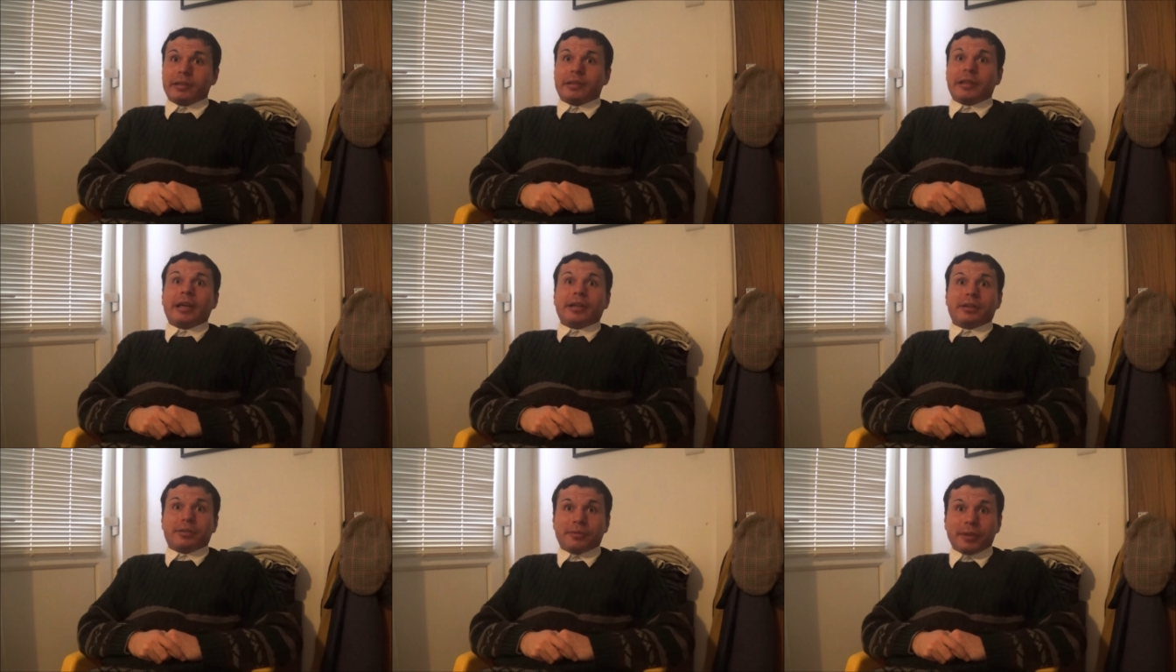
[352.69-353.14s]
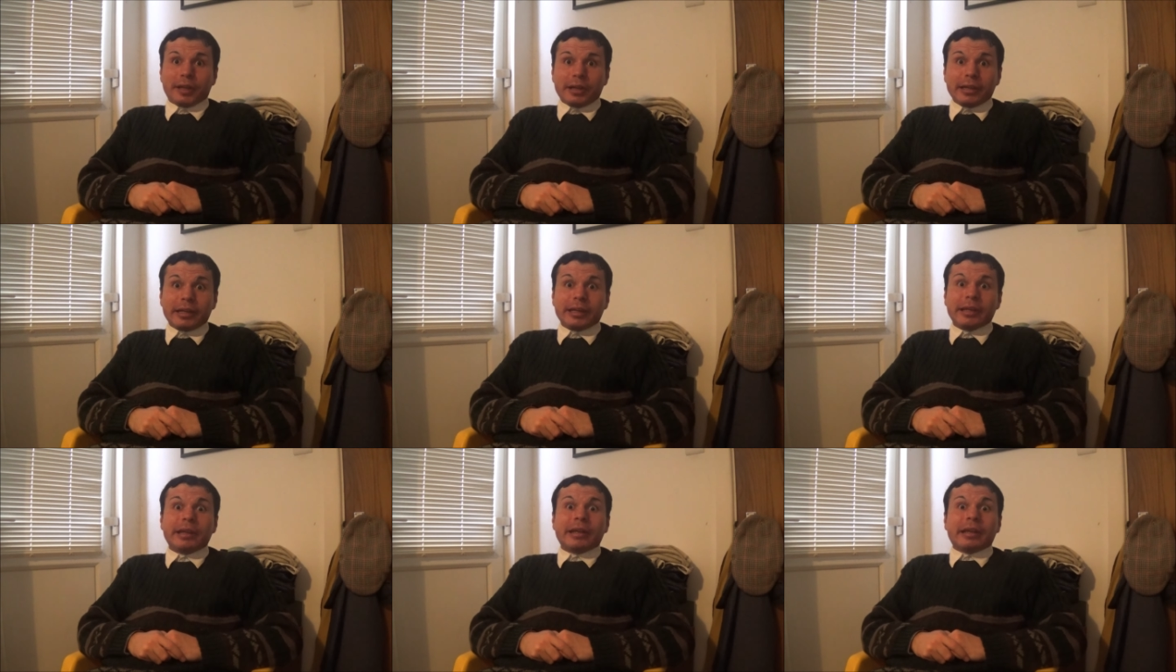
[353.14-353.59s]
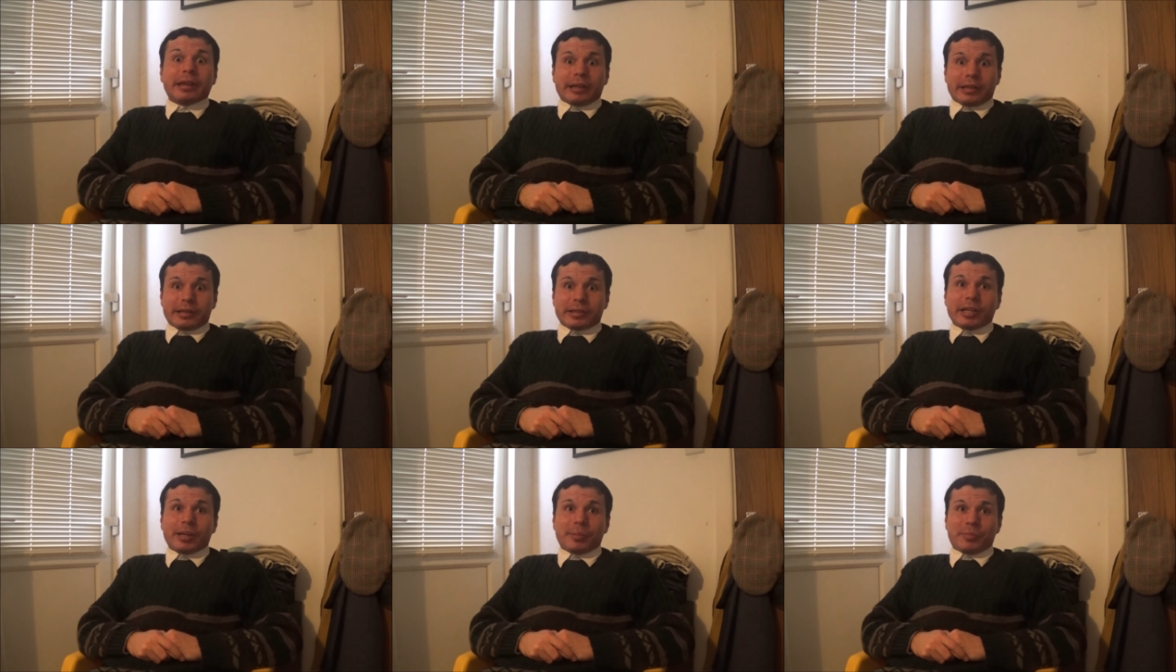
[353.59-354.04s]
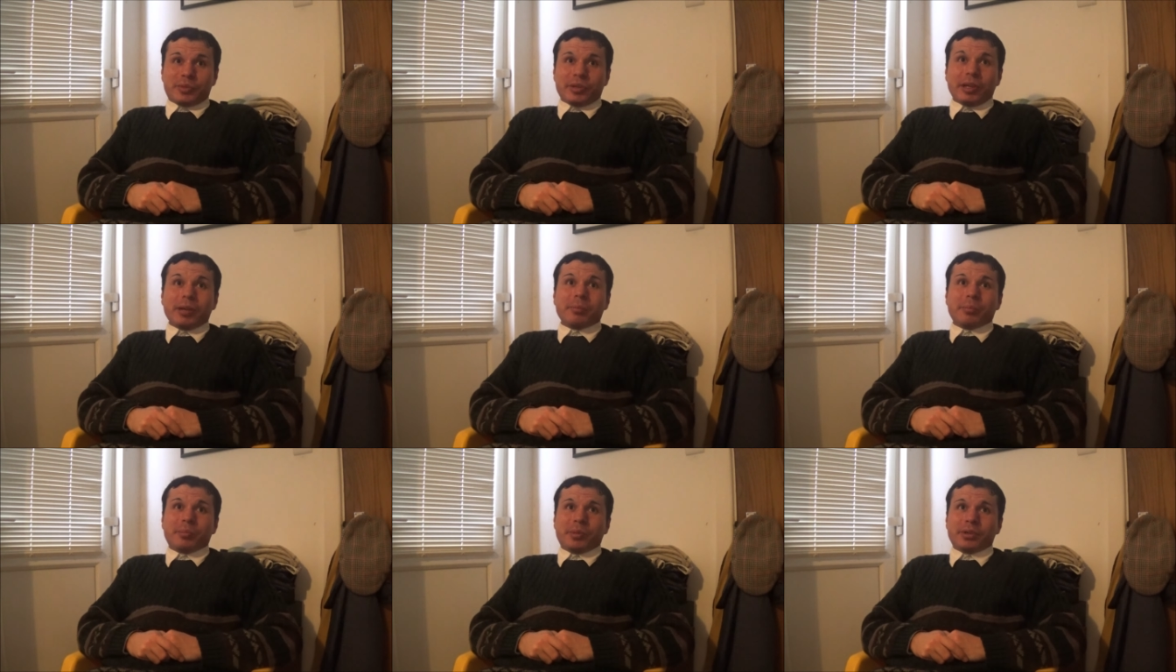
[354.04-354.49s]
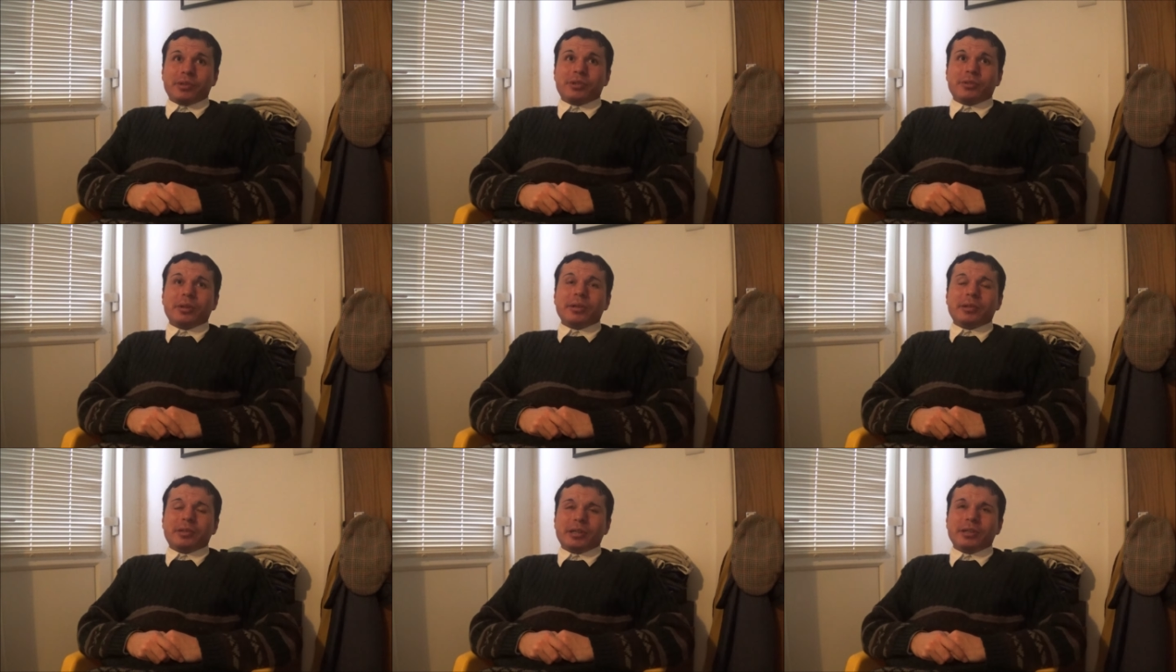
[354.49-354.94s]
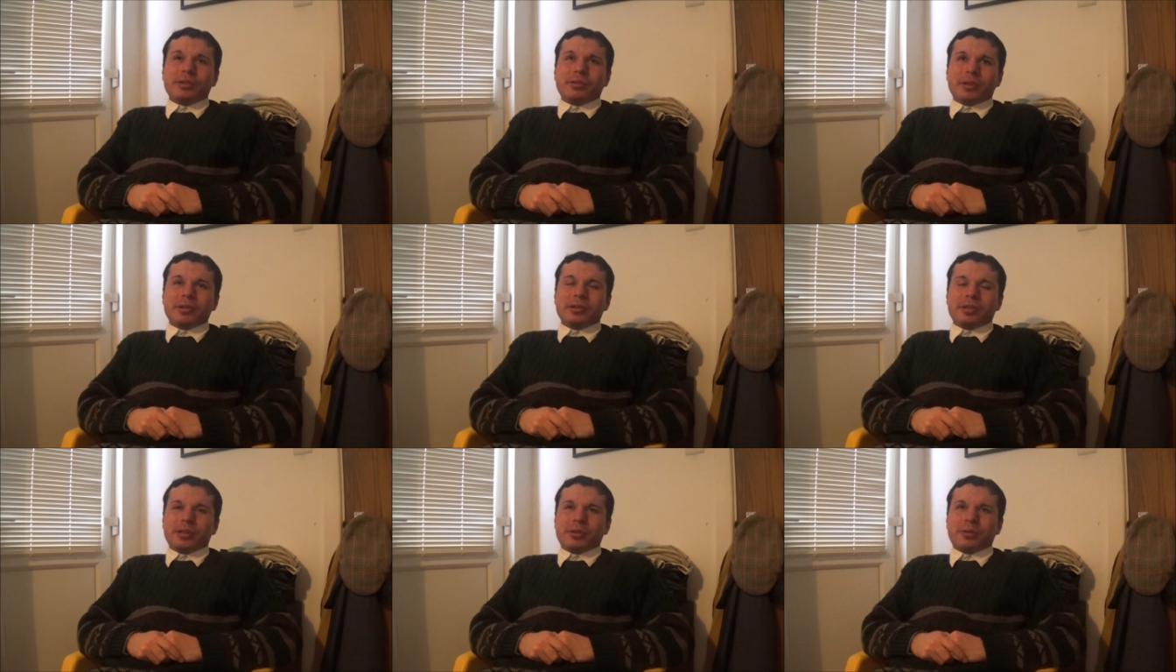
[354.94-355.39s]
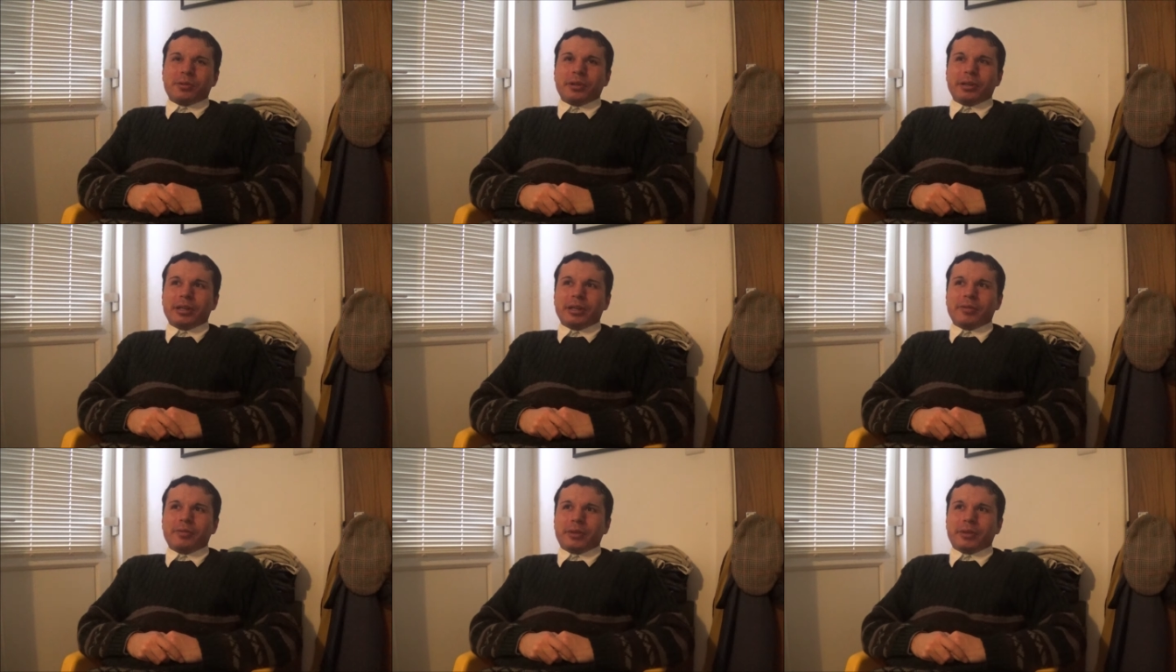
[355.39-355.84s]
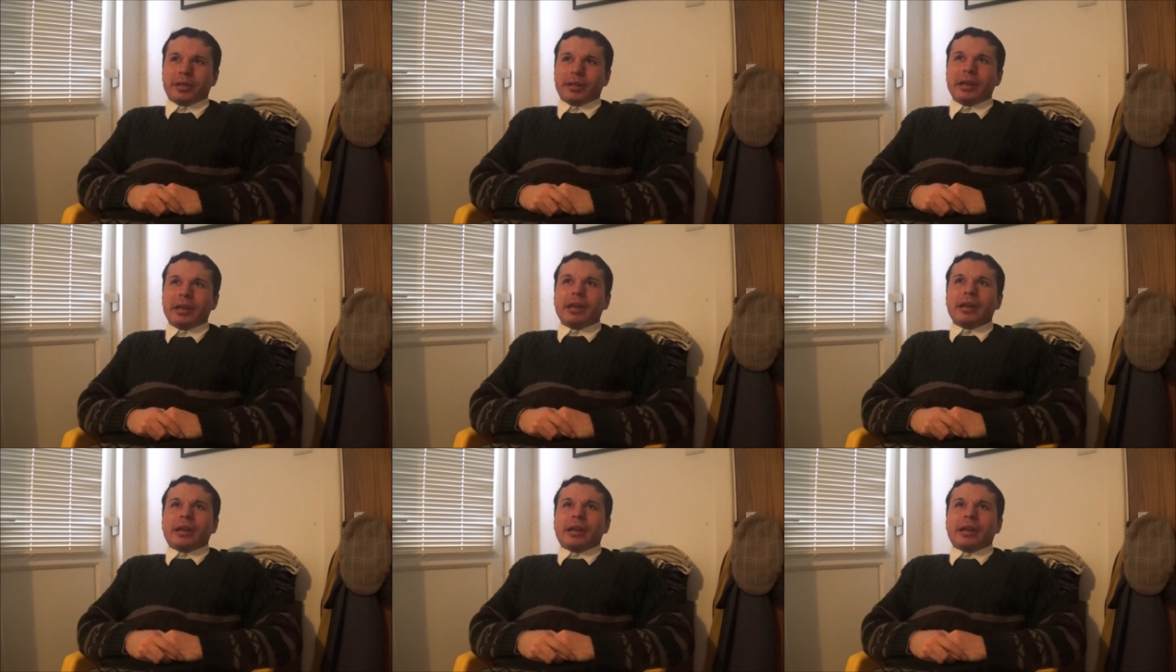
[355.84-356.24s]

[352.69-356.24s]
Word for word: that very September 2023 evening,